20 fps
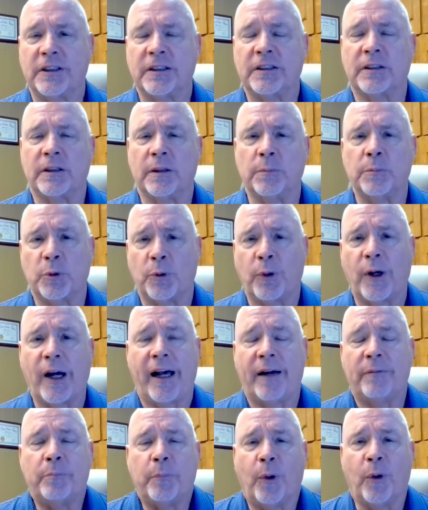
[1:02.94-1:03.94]
systems will
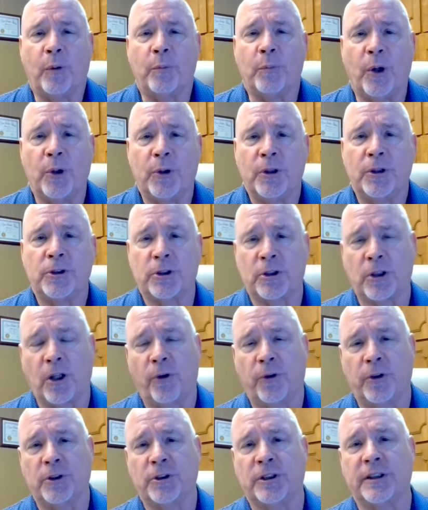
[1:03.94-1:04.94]
have more motors,
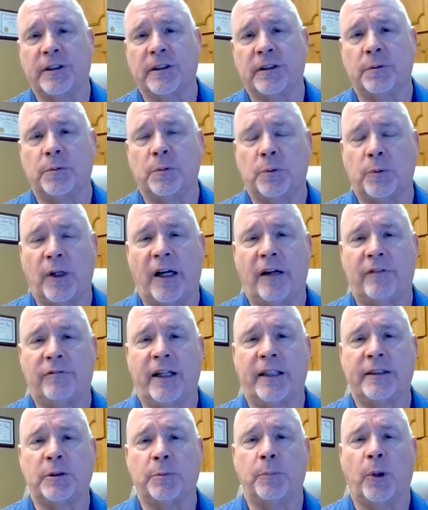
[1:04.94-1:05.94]
slower systems will have
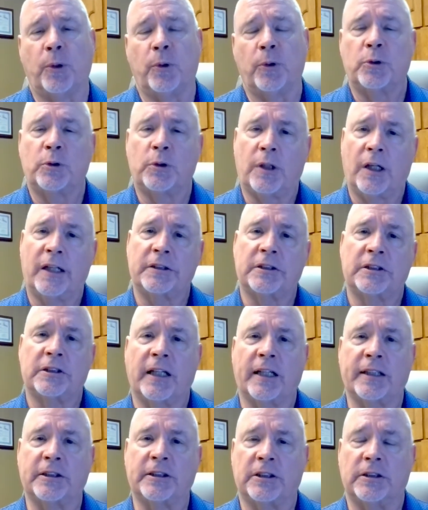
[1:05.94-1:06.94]
less motors, less
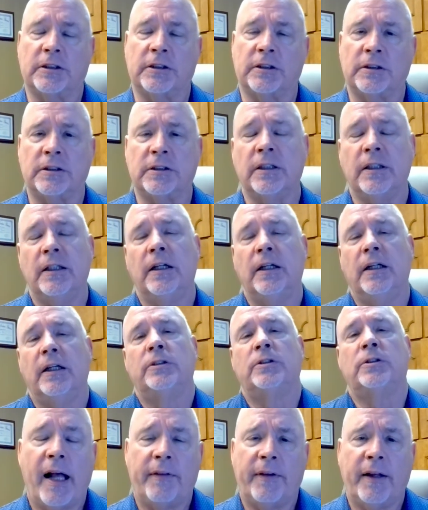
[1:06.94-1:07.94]
sections.
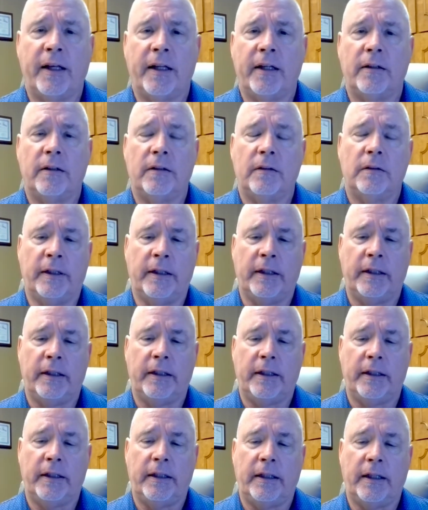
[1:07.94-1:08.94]
And then
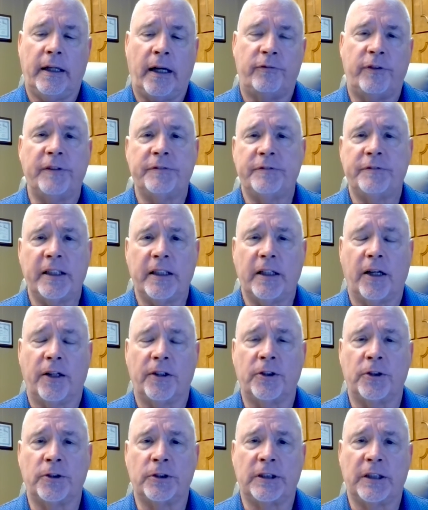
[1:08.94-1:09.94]
the
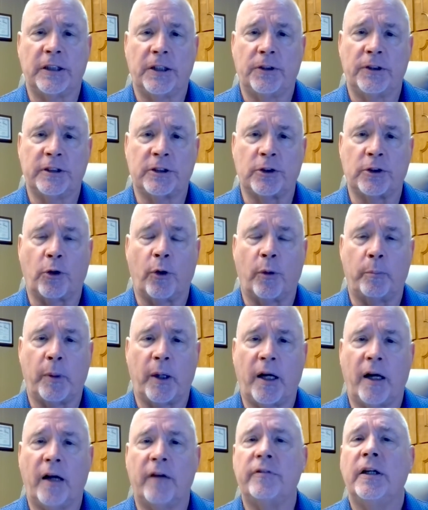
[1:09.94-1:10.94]
1500 series or
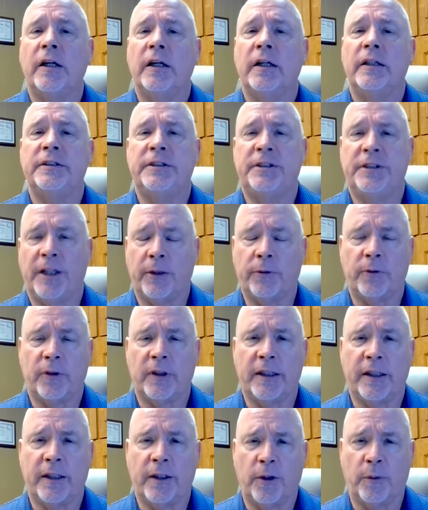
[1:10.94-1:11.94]
above,
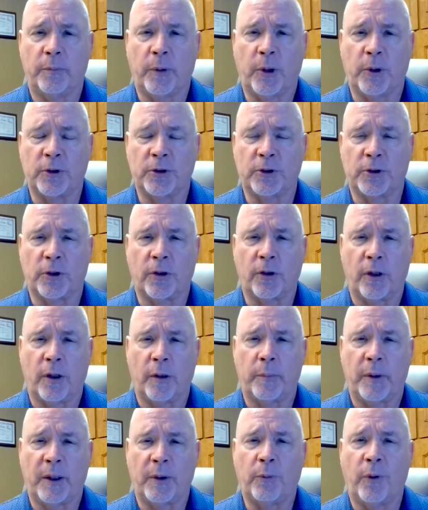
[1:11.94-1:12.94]
generally their motors are going
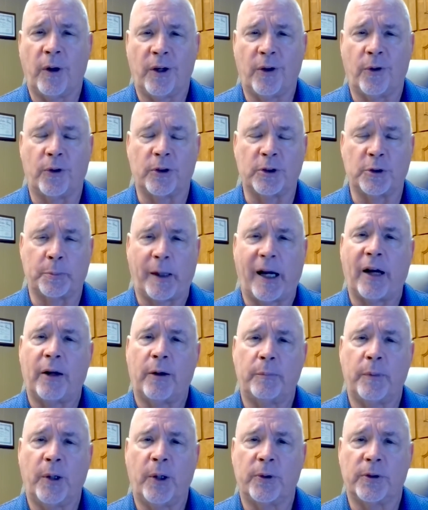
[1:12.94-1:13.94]
to be 1
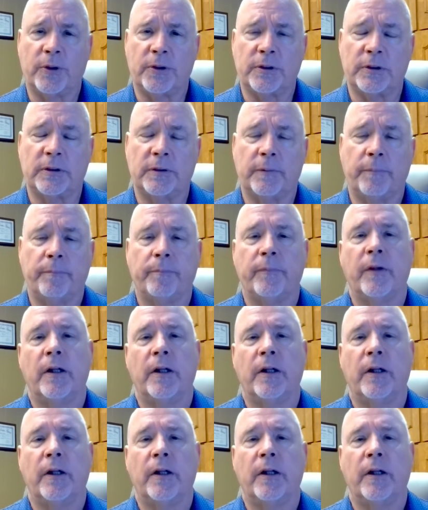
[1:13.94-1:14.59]
horsepower motors.